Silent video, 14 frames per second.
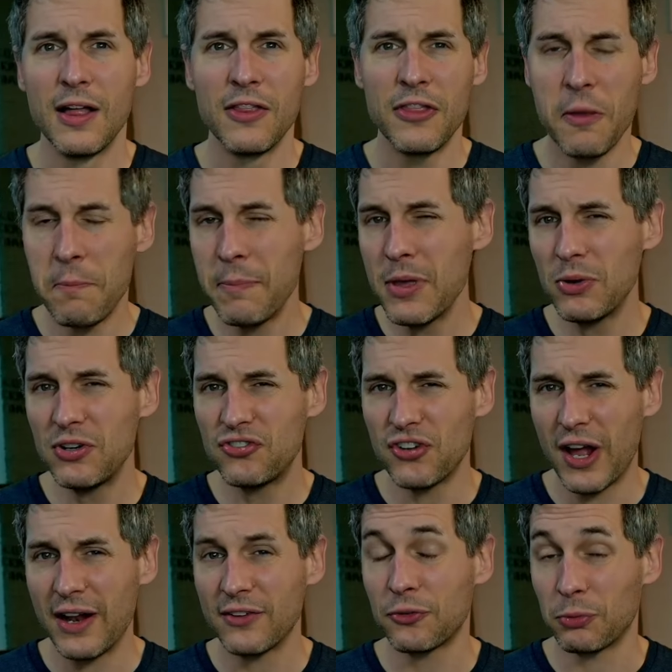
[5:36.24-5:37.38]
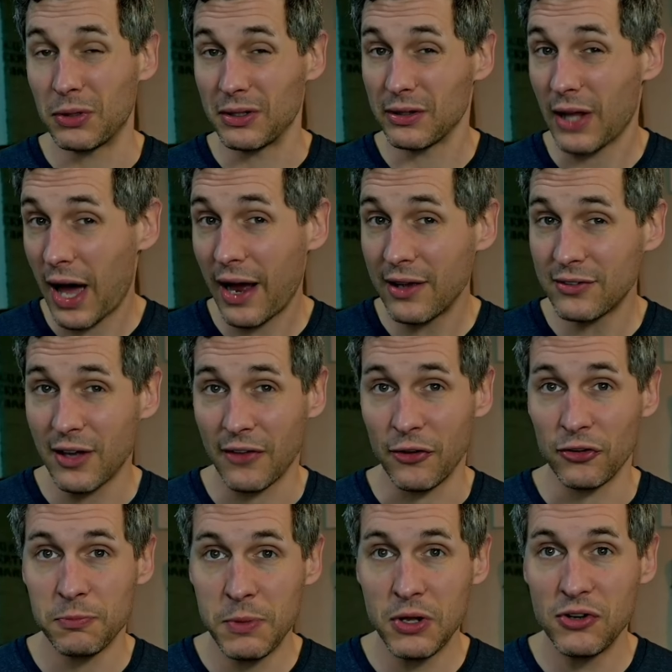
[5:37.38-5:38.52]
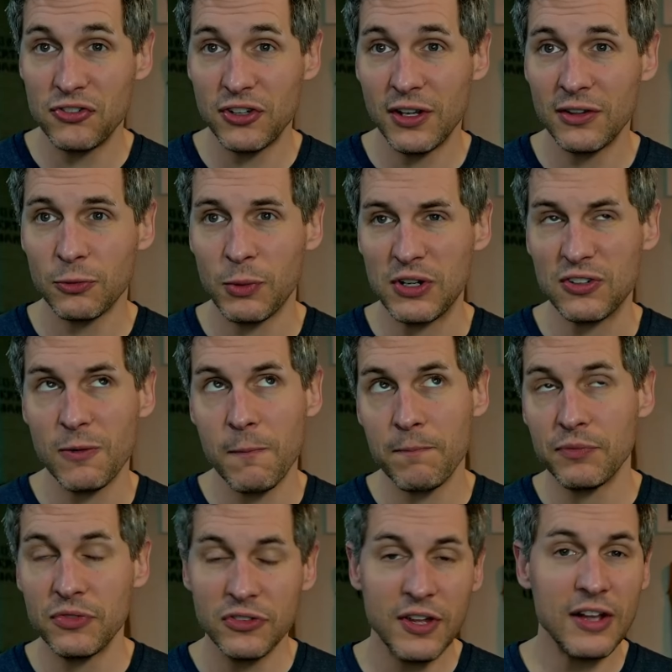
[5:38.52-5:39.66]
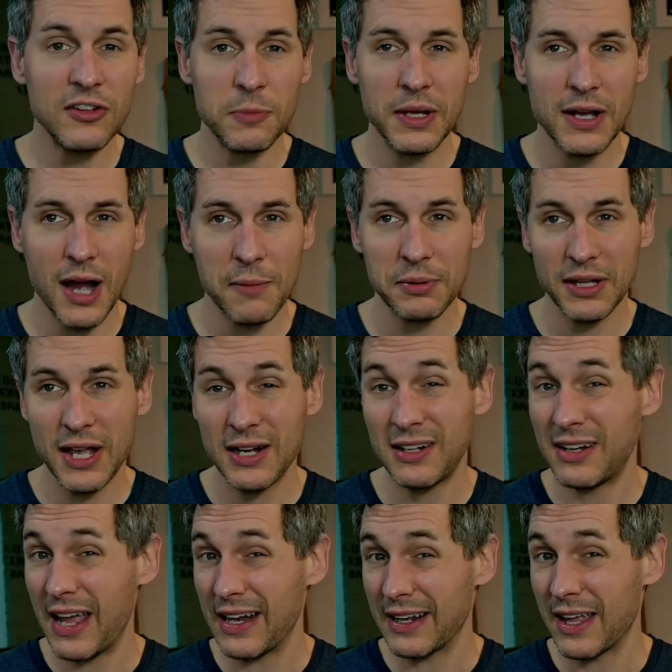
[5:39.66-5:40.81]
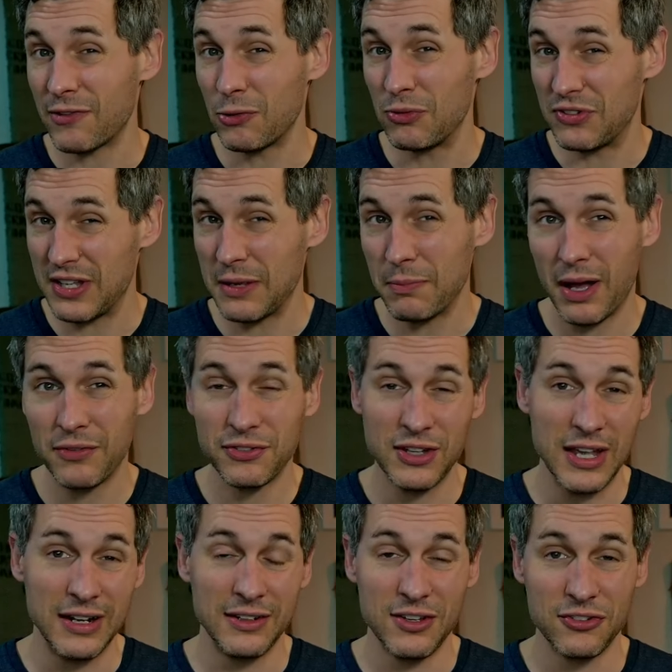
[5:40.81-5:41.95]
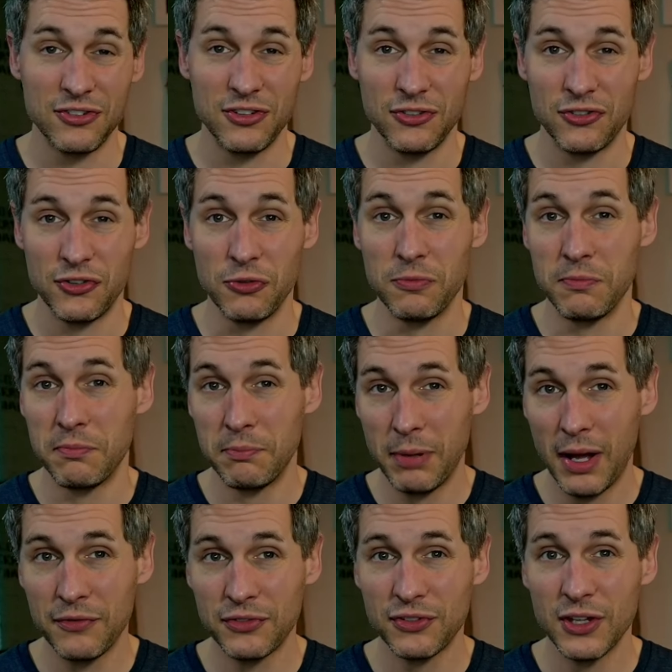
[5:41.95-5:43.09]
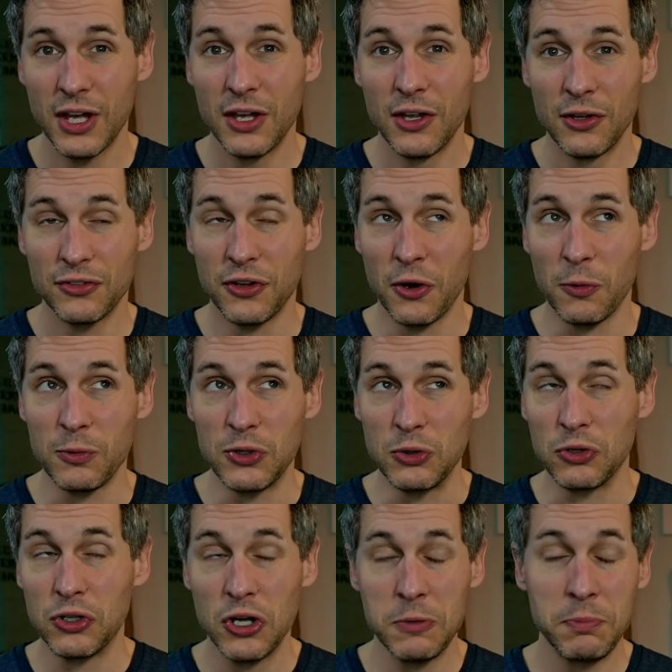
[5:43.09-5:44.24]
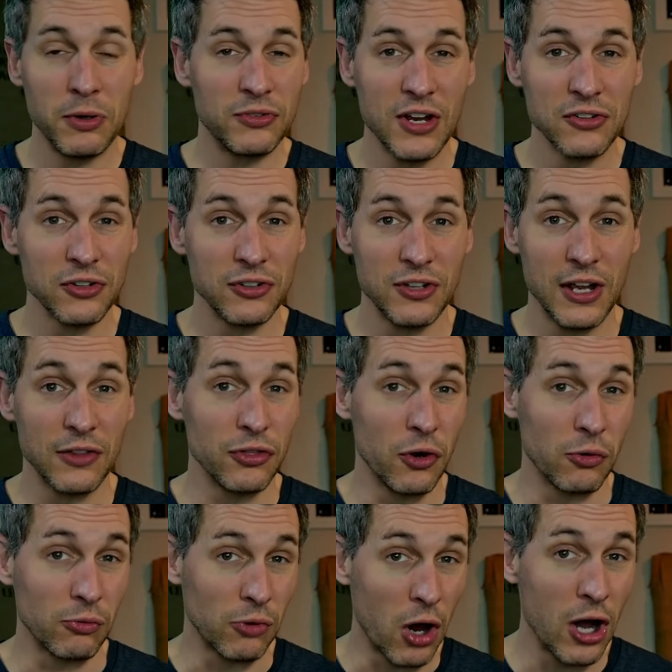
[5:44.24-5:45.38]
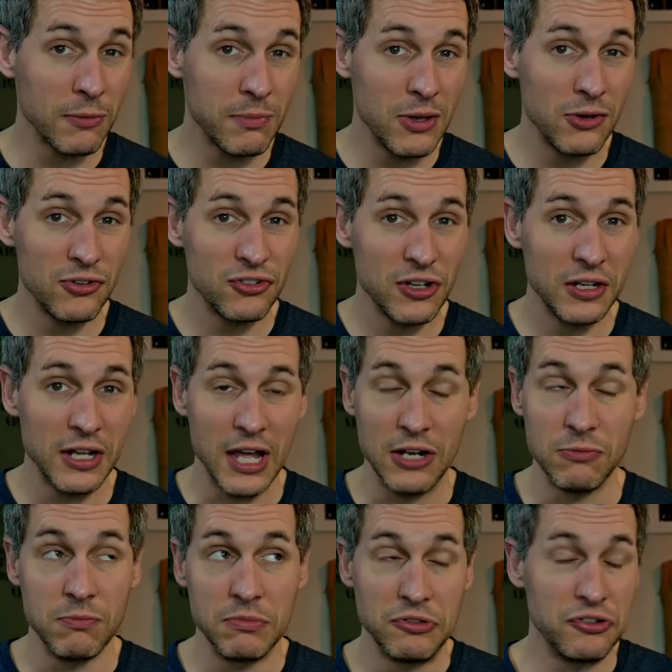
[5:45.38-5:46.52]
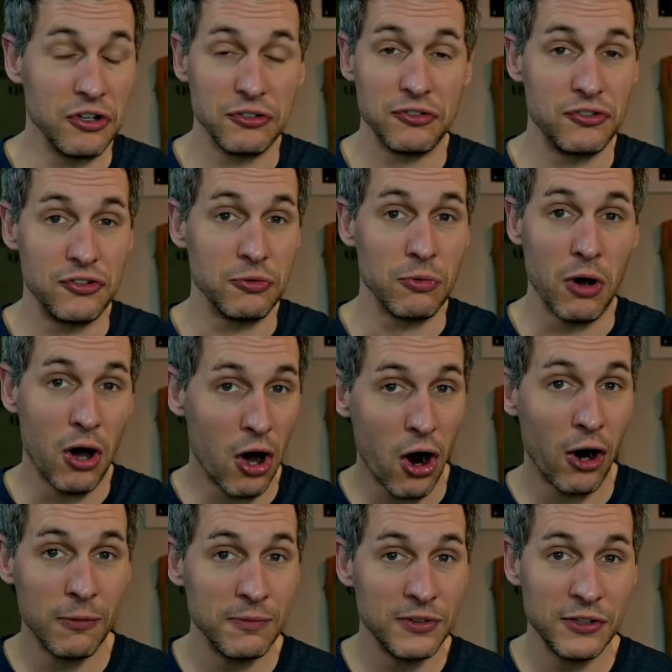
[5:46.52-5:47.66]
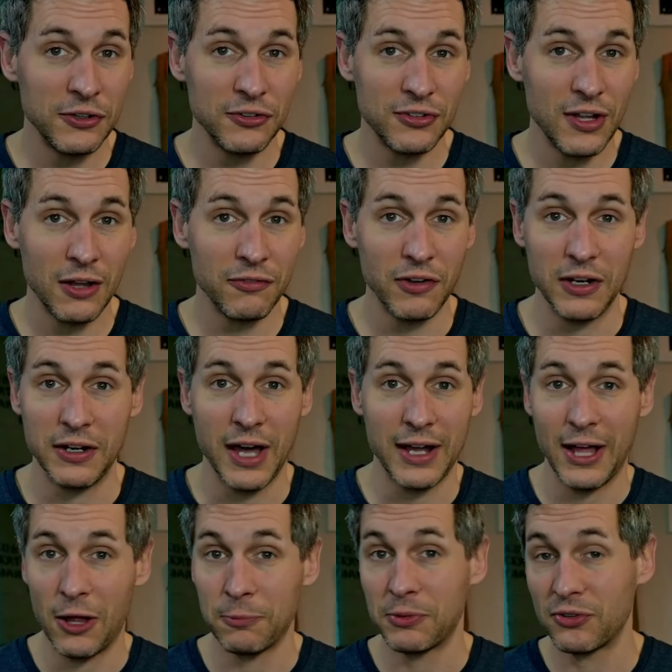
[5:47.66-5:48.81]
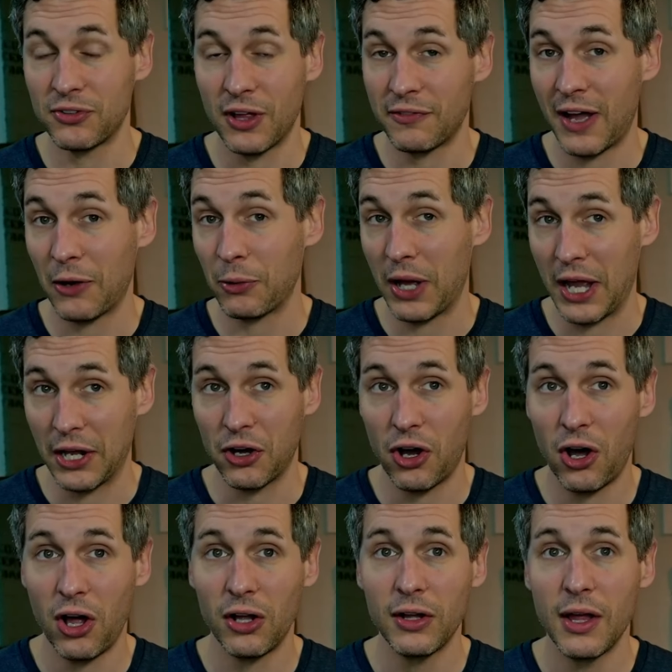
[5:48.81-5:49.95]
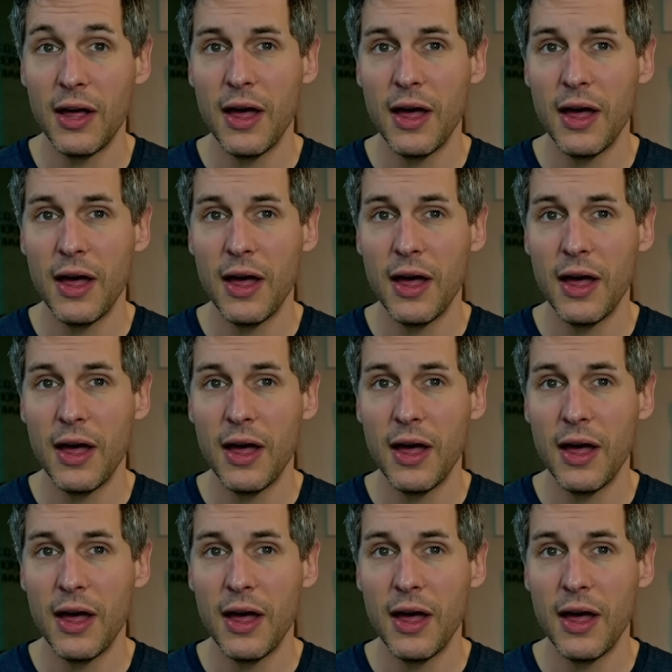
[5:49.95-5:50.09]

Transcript: The Mutagenist relies on those mutagens, which tend to be complicated and give you debuffs in addition to buffs, so you could potentially take the wrong mutagen and just do harm to yourself and not help yourself out at all.